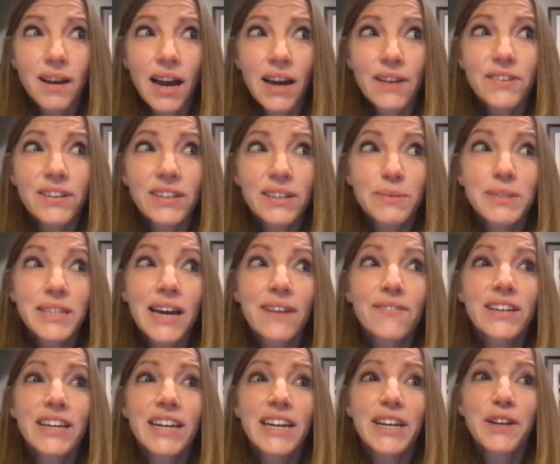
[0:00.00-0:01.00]

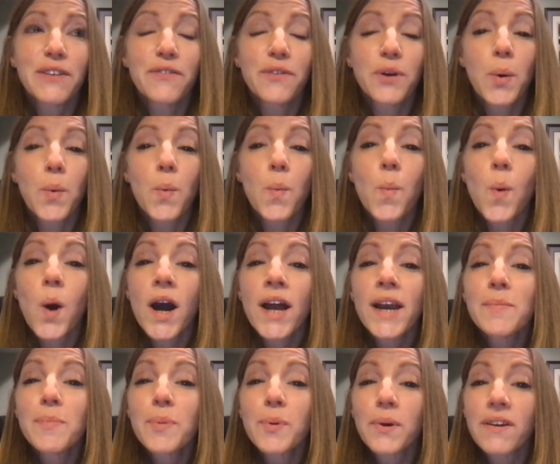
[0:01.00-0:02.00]
advocating for a
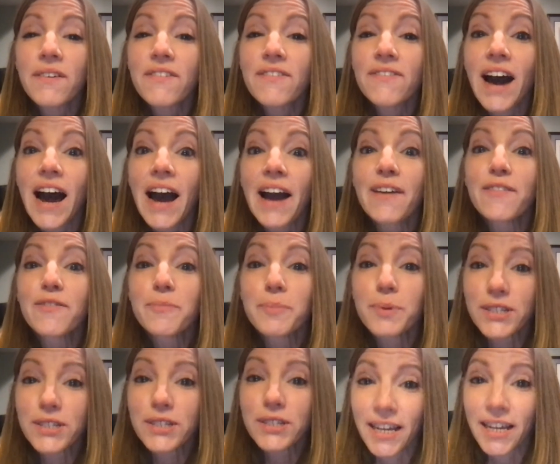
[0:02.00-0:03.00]

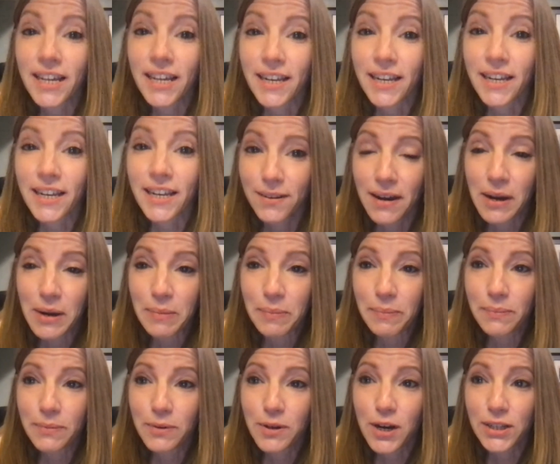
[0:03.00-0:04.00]

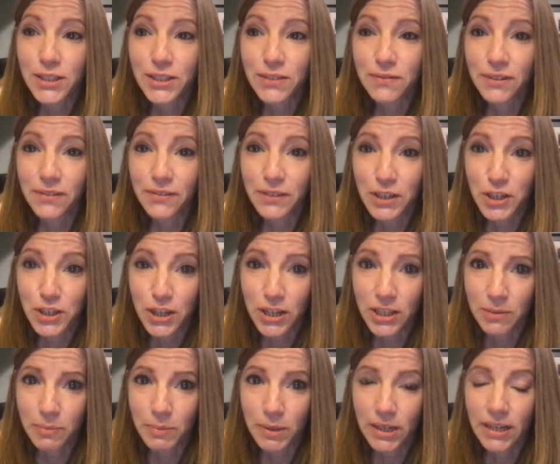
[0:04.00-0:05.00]
1.5% cost of living
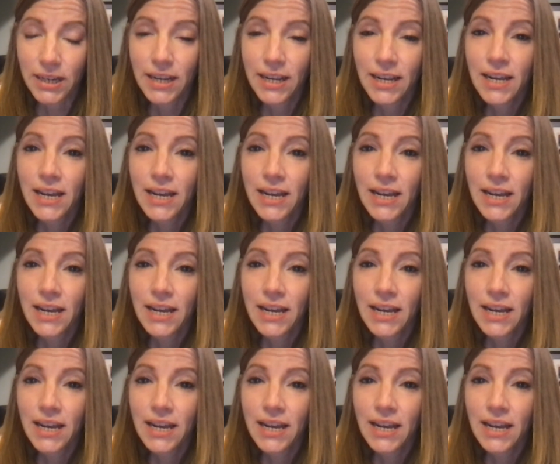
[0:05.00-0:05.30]
adjustment.